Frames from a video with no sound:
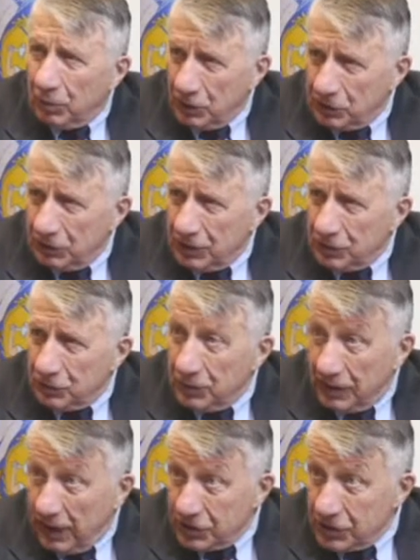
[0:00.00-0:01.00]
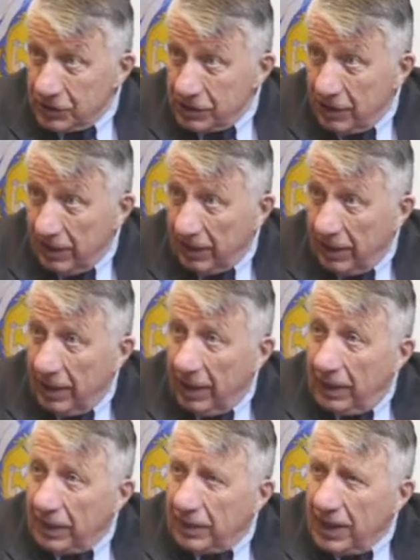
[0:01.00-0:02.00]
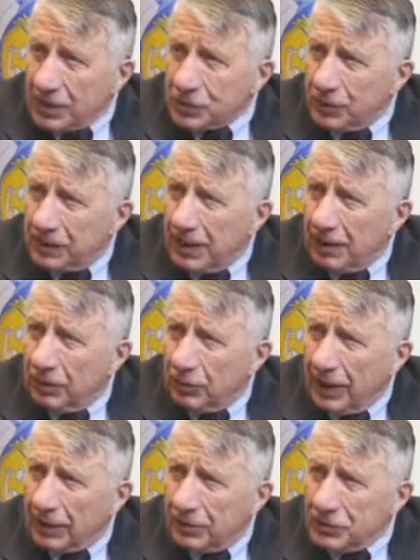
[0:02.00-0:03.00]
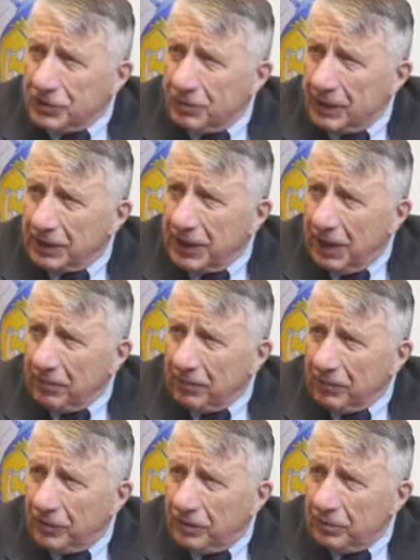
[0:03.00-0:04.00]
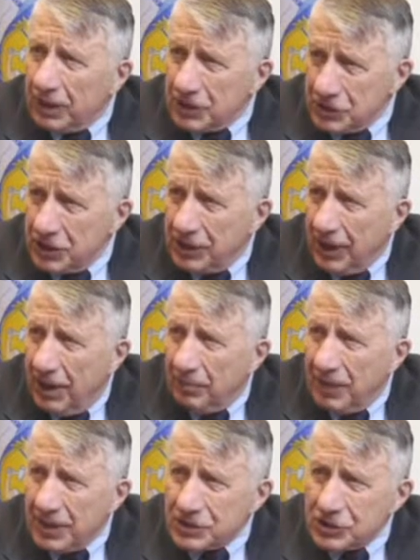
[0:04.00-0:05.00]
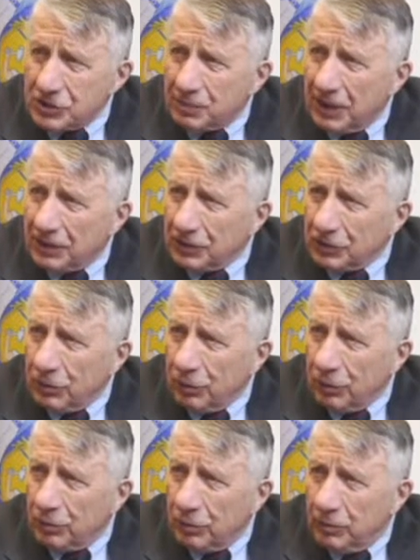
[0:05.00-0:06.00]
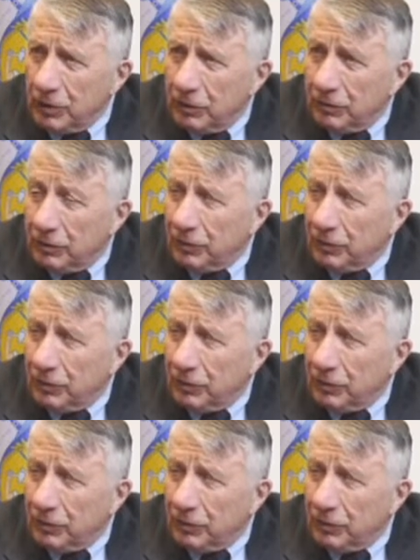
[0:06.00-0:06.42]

personal injury cases. That's when the records have been kept by CCAP. I suspect the total would be over